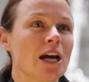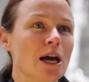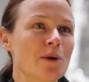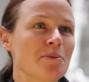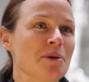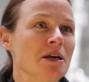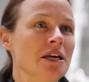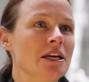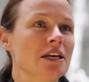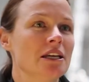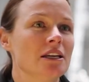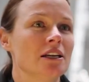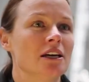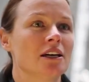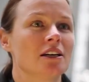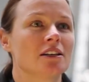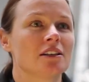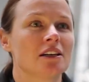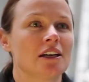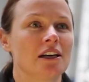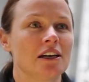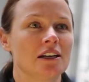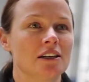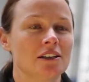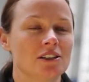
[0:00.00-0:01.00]
come in,
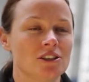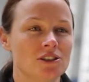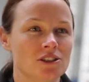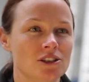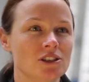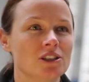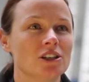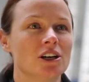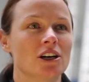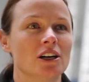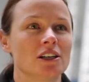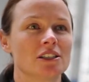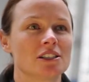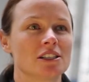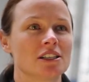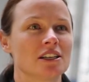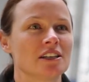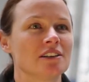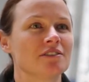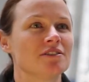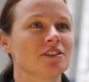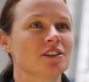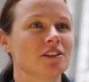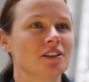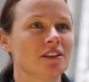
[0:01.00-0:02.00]
you do night
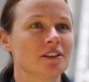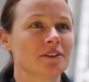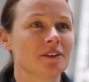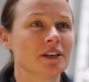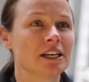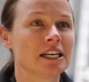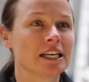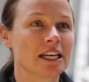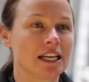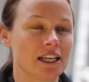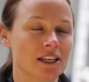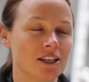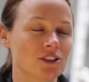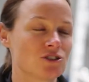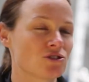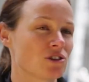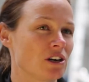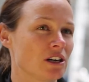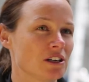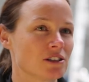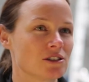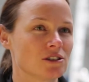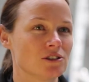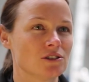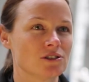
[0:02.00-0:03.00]
shift, you get your
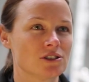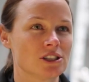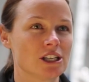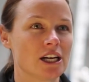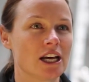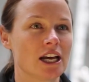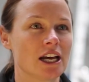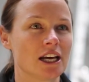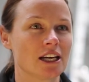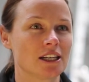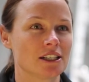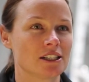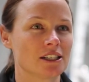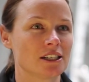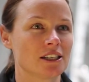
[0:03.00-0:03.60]
trucks all checked,